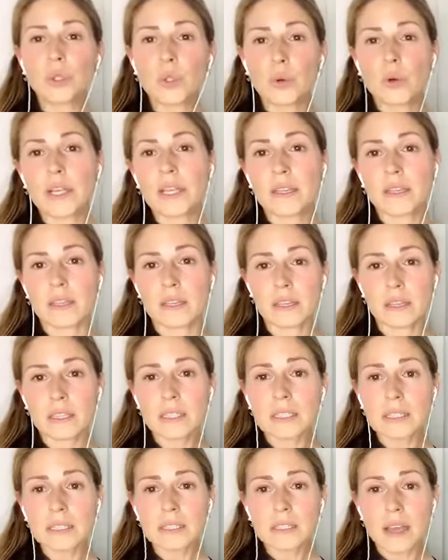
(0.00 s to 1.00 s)
doing
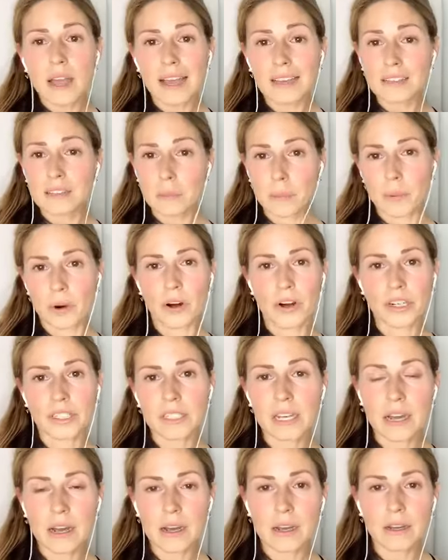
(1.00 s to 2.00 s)
this as a
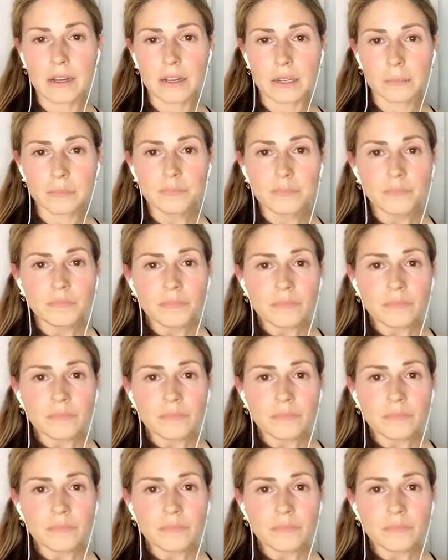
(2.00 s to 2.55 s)
part-time